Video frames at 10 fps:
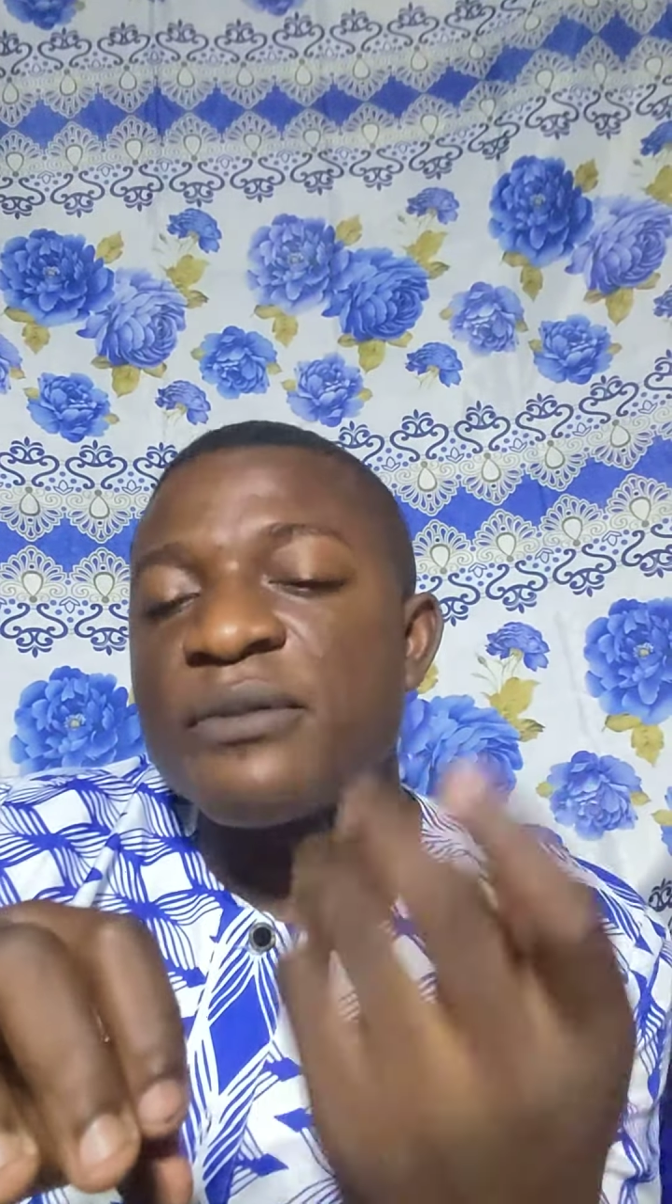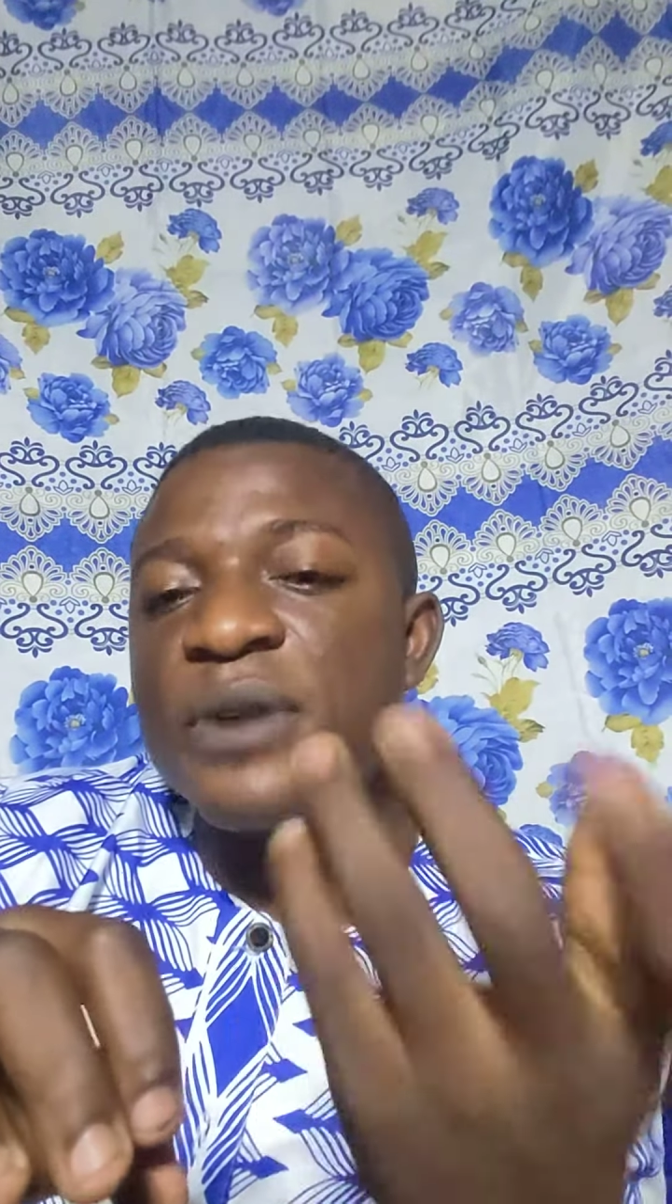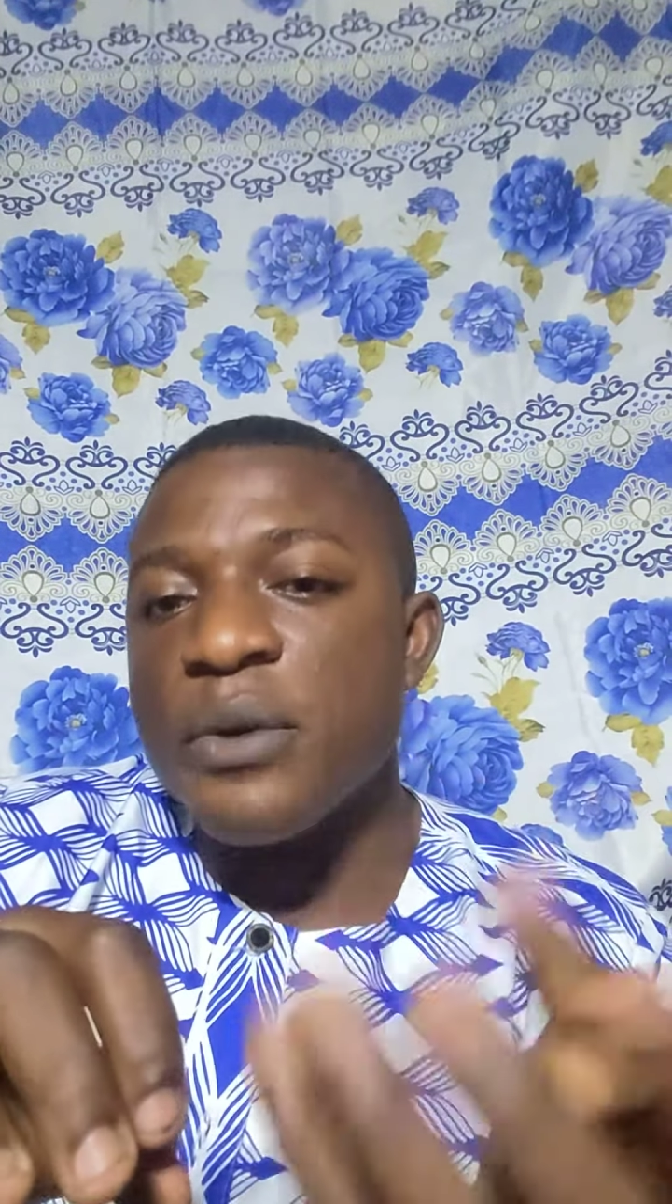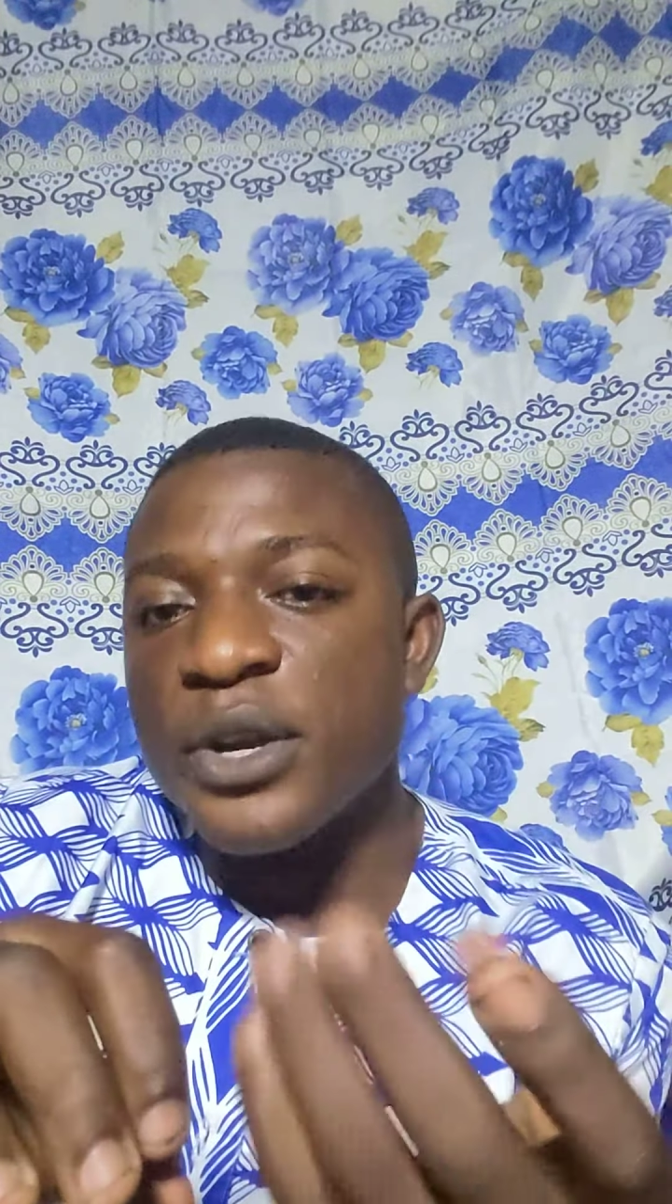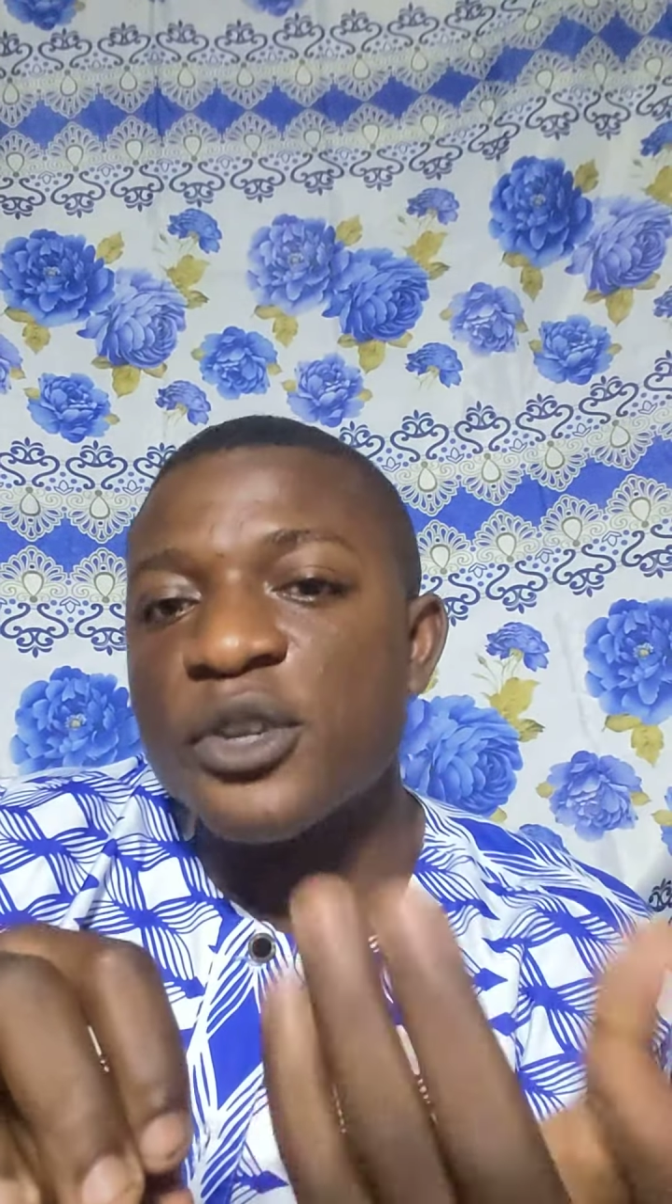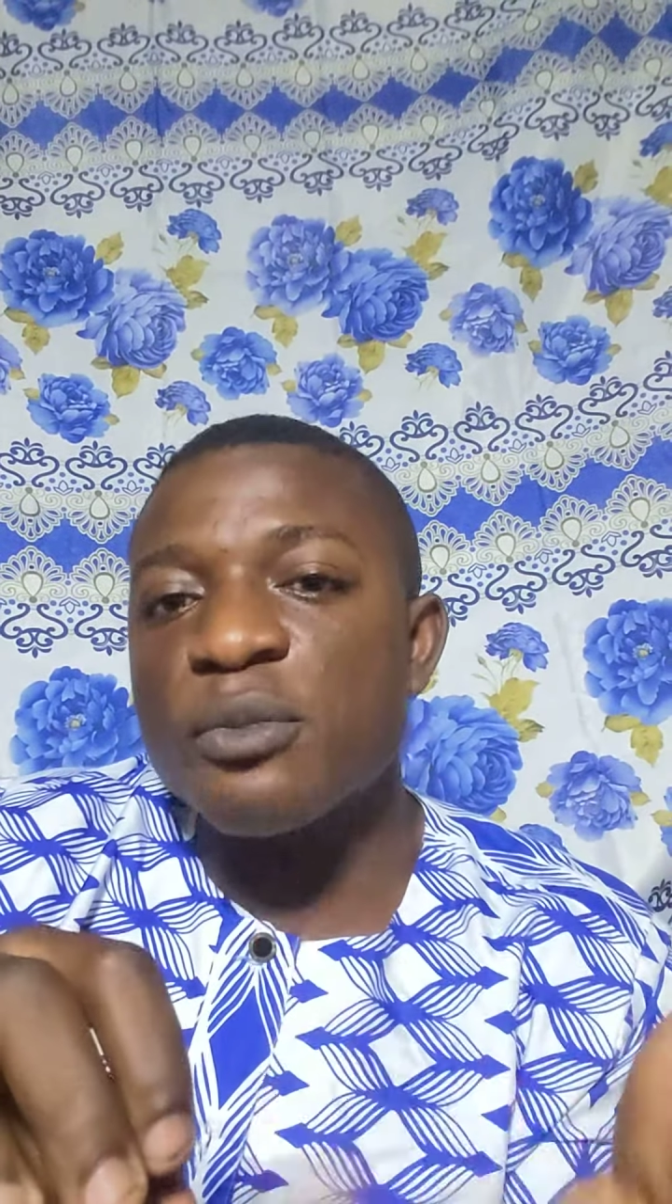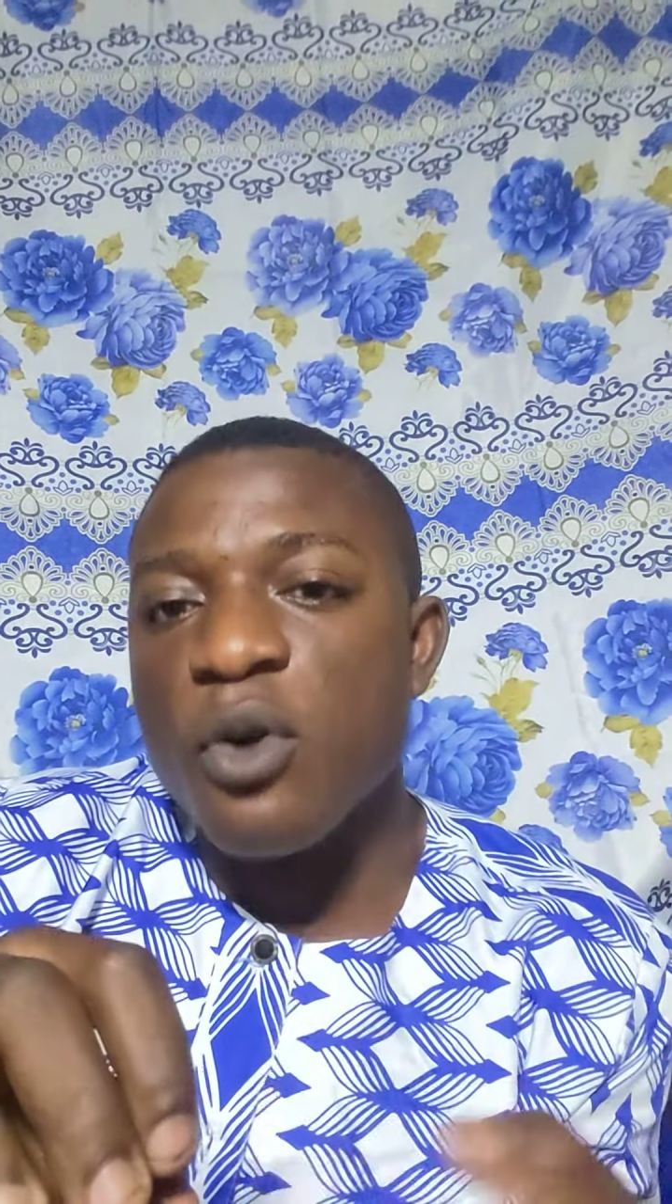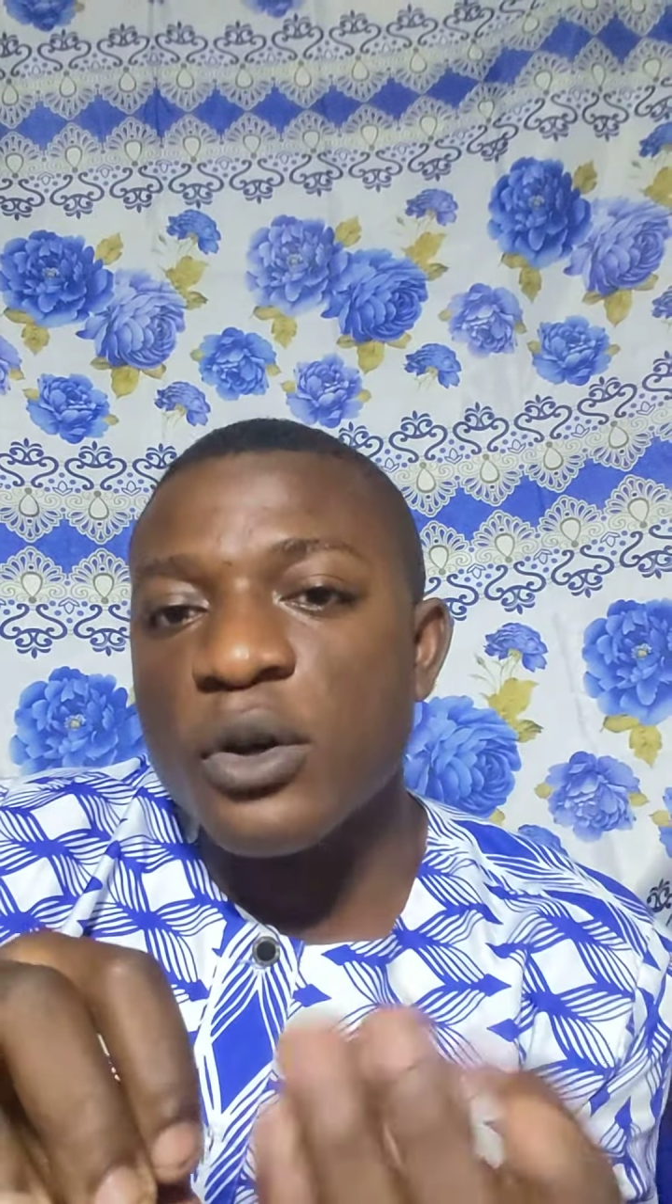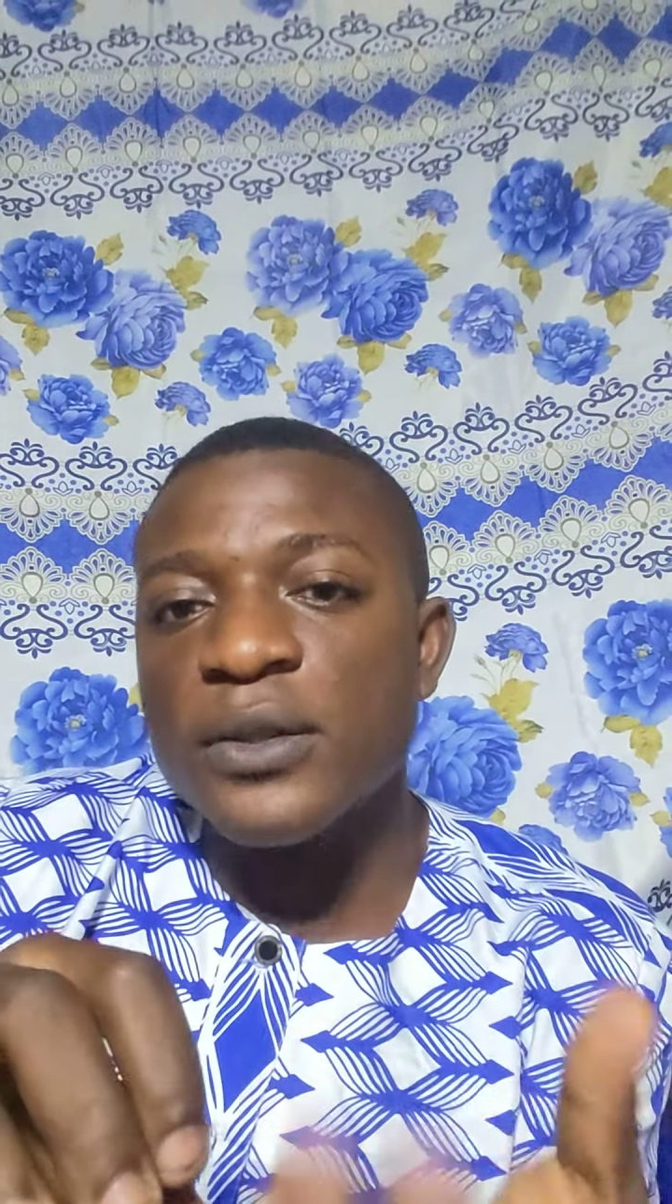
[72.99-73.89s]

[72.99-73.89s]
very small